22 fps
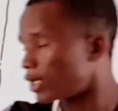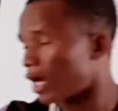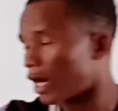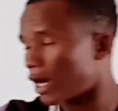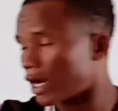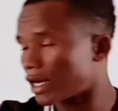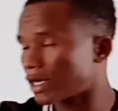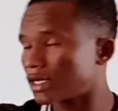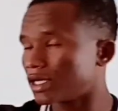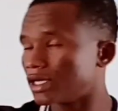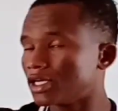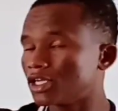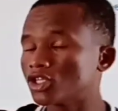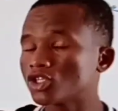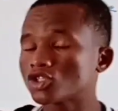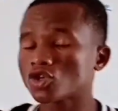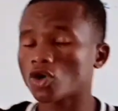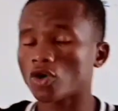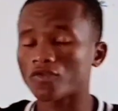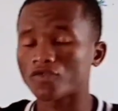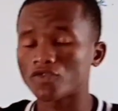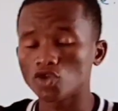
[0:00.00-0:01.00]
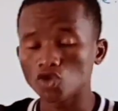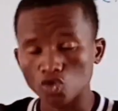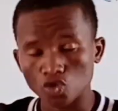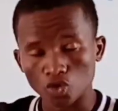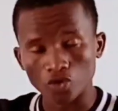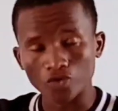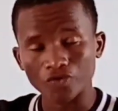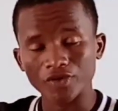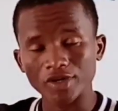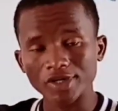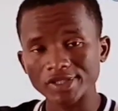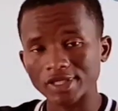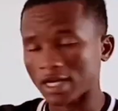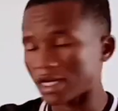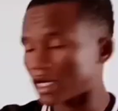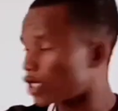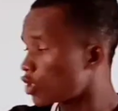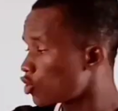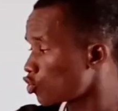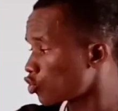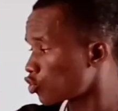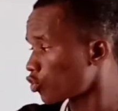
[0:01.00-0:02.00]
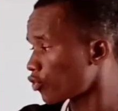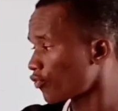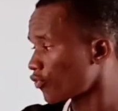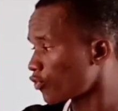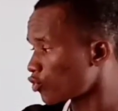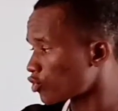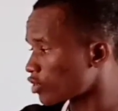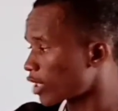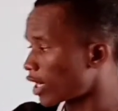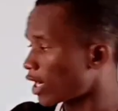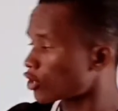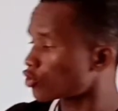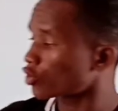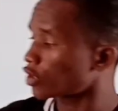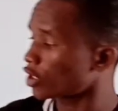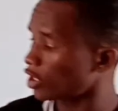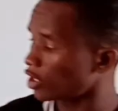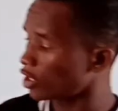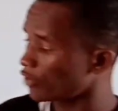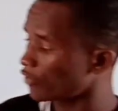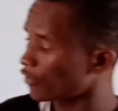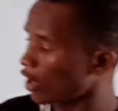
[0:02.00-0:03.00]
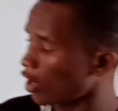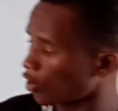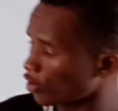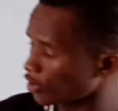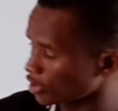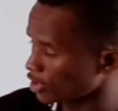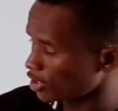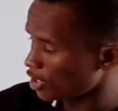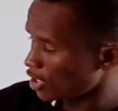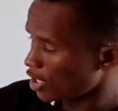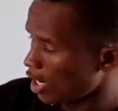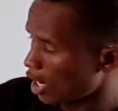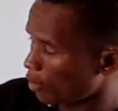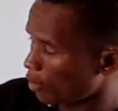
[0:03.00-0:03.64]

direct the release of neutrophils, and then neutrophils try to kill the virus,